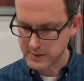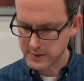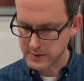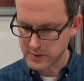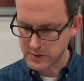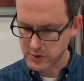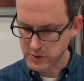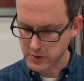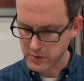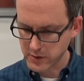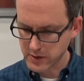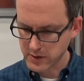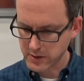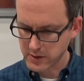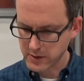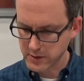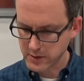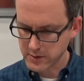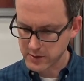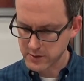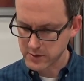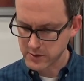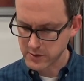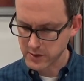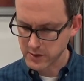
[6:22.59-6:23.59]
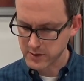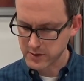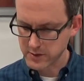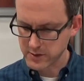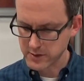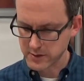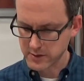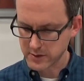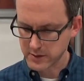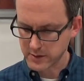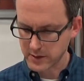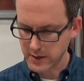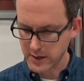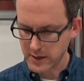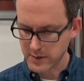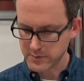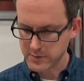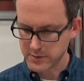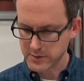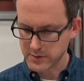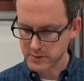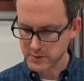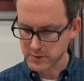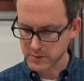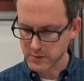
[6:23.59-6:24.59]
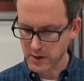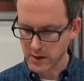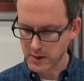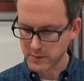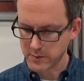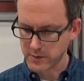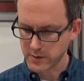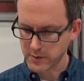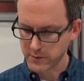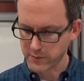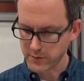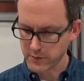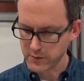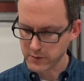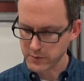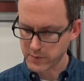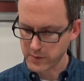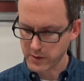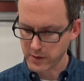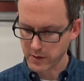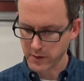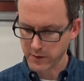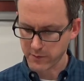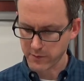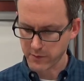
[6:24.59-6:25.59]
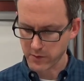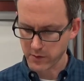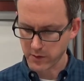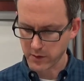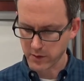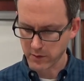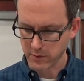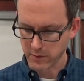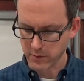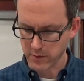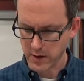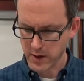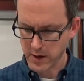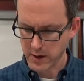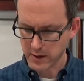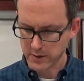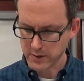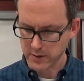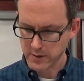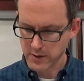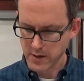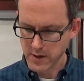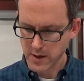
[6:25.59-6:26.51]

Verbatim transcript: the strict constructionist claims described in the first paragraph are incorrect.